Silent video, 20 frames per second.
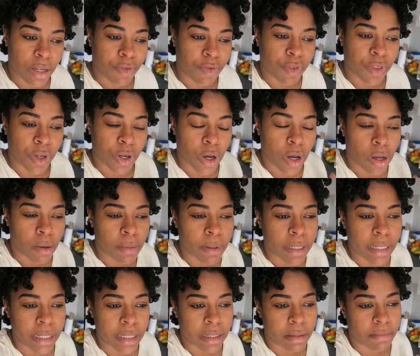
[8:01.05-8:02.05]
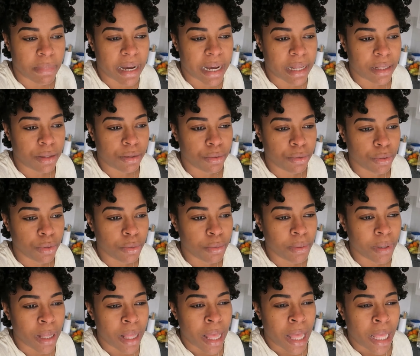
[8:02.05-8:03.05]
of the cupboard in the
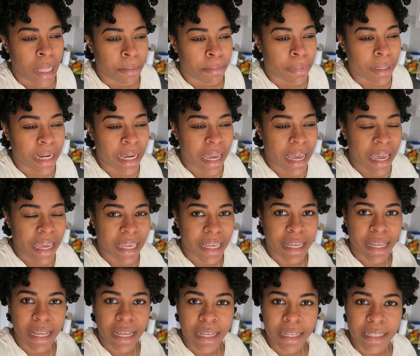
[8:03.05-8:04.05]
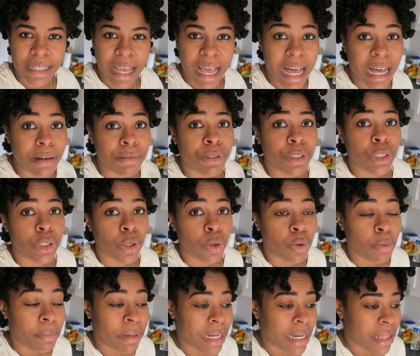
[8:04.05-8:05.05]
bathroom but i can't i have
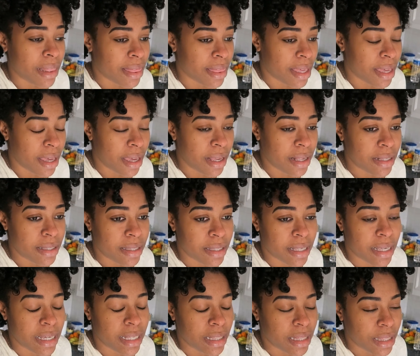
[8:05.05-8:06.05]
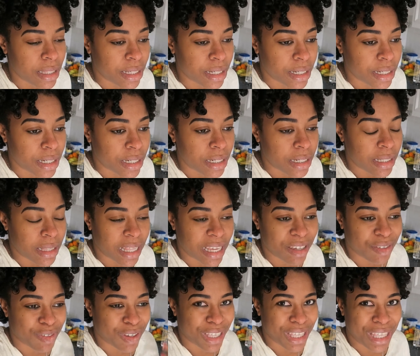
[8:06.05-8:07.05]
so many things in there
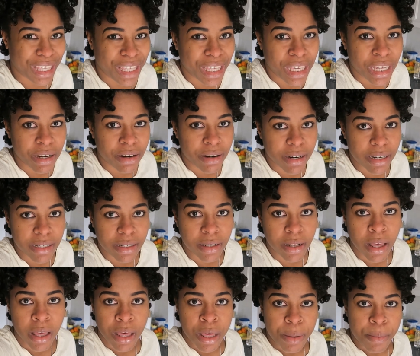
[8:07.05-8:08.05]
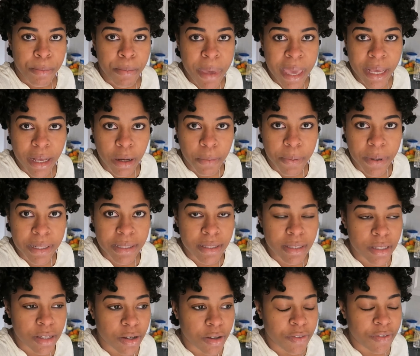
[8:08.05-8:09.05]
like hair and makeup and
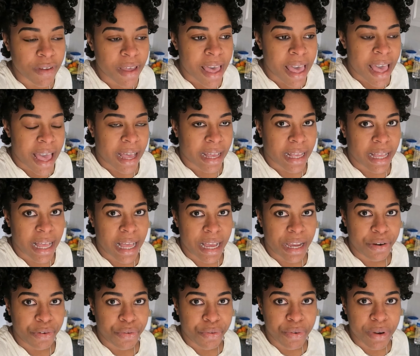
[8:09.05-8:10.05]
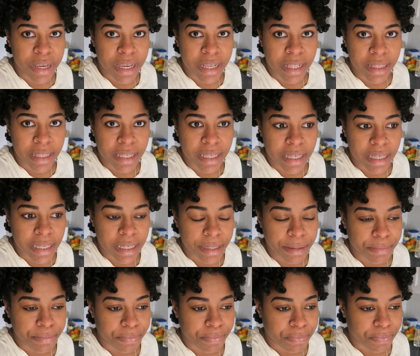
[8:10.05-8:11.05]
stuff i can't
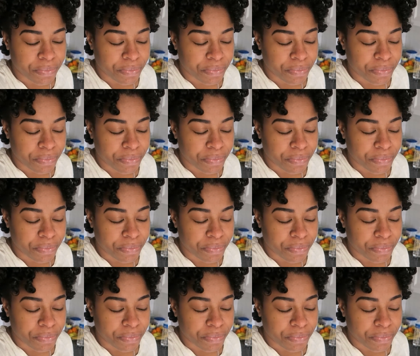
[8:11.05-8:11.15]
really